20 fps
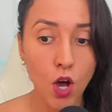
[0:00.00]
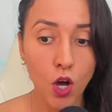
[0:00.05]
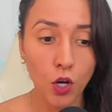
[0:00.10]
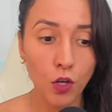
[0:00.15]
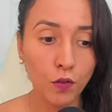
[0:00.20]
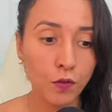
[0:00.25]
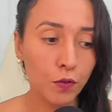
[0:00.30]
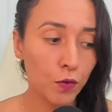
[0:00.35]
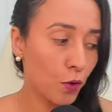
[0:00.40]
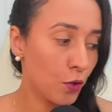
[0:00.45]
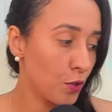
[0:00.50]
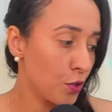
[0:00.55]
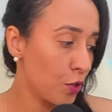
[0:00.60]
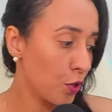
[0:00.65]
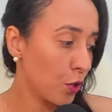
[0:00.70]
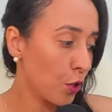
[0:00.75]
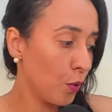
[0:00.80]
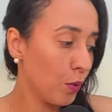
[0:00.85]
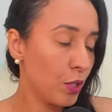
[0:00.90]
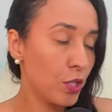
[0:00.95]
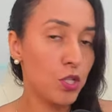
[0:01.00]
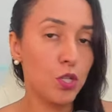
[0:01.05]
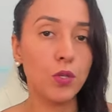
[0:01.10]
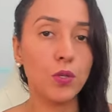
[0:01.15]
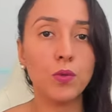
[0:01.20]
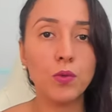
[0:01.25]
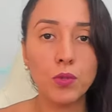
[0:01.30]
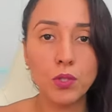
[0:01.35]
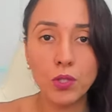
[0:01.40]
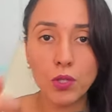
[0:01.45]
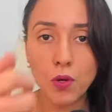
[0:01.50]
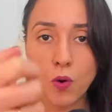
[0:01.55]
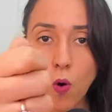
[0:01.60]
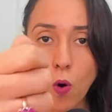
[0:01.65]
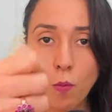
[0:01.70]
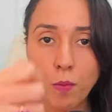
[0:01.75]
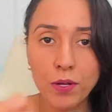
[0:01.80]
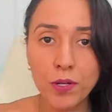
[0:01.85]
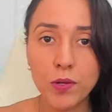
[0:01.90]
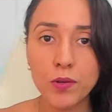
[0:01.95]
of course you're going to, you know,
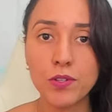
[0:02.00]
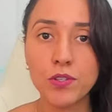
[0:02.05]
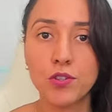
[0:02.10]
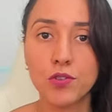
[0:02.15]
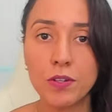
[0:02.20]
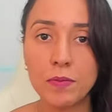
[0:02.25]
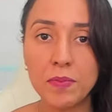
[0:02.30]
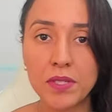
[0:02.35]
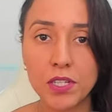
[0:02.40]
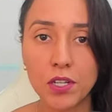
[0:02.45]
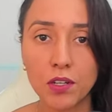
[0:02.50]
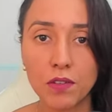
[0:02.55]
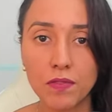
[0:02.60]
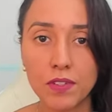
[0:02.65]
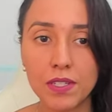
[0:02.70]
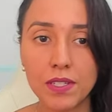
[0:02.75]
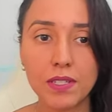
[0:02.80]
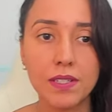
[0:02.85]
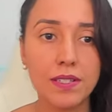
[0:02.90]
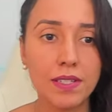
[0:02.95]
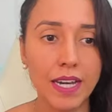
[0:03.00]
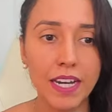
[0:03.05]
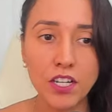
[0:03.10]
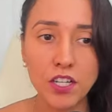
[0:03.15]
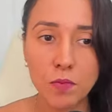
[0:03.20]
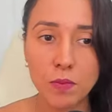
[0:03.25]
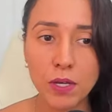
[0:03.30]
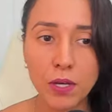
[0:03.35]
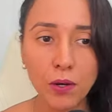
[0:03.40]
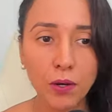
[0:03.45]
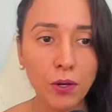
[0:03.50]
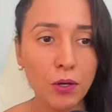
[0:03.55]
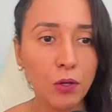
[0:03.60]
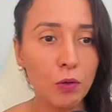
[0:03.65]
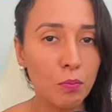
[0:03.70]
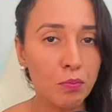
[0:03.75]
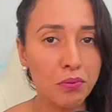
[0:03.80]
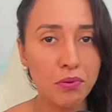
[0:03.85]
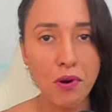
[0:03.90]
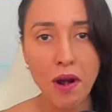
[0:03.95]
open your stream services,
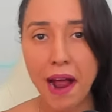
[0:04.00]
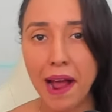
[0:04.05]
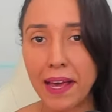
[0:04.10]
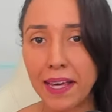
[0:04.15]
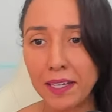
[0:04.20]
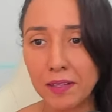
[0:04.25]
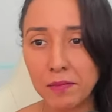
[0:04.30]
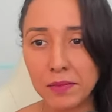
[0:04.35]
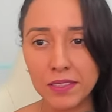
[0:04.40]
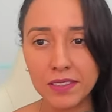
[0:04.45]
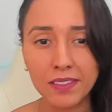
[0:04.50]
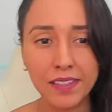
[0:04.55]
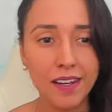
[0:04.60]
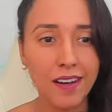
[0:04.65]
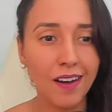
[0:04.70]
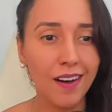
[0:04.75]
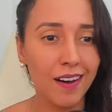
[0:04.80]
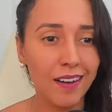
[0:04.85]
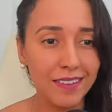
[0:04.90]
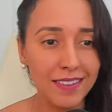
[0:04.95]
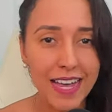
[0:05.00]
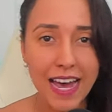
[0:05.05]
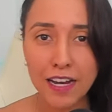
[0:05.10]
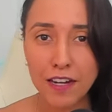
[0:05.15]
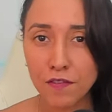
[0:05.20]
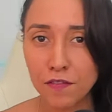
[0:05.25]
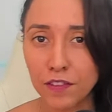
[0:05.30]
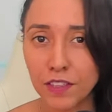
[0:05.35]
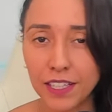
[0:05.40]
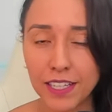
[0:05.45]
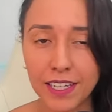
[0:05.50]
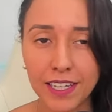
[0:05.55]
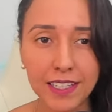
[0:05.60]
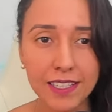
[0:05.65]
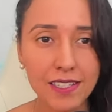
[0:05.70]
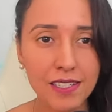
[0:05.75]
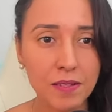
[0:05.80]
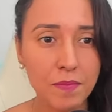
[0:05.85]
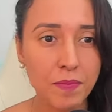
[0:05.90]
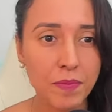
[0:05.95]
HBO, Prime,
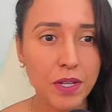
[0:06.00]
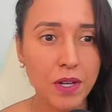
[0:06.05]
Netflix,